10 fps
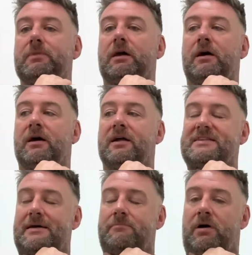
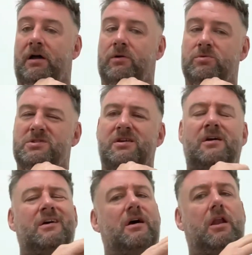10 miles,
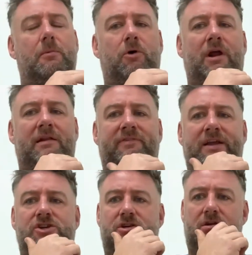a lot more
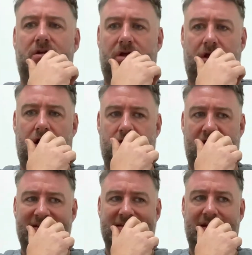elevation,
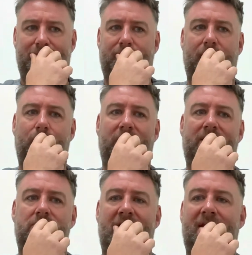granted, but
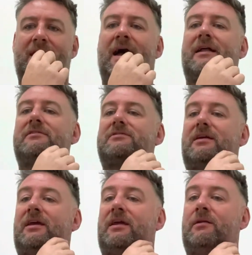we ran that
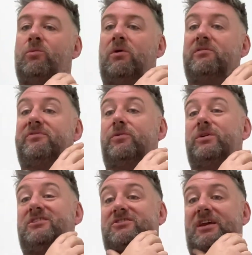in
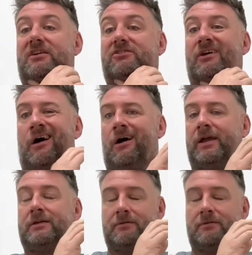1:46 high.